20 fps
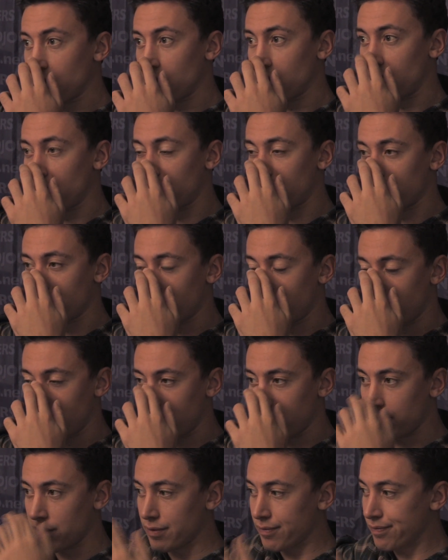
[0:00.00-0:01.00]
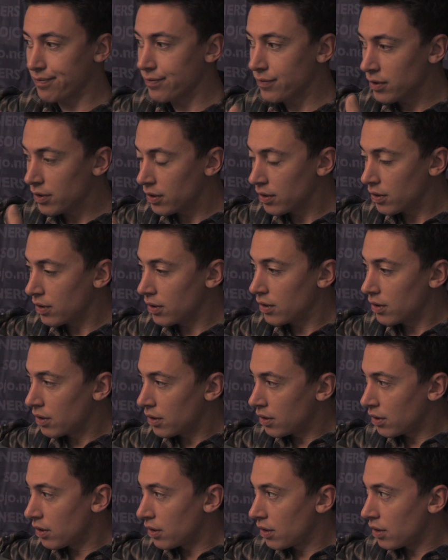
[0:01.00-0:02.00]
or kind of a
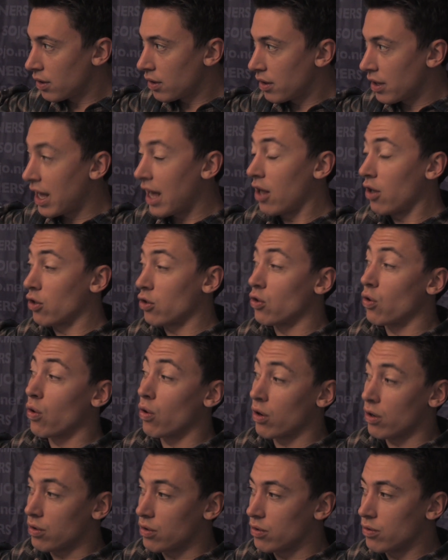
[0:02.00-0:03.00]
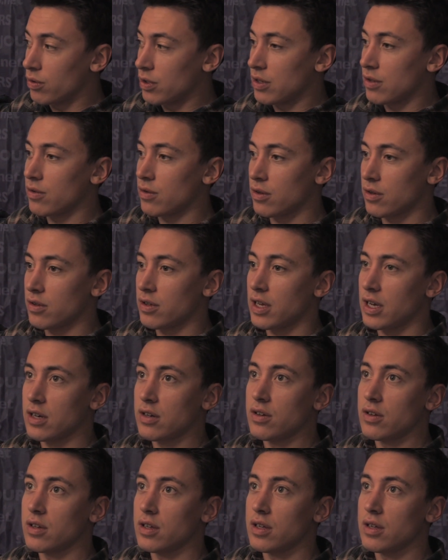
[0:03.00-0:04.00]
allegorical resource,
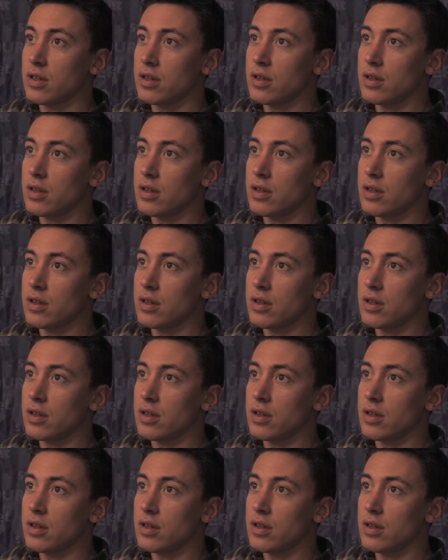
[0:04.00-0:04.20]
actually.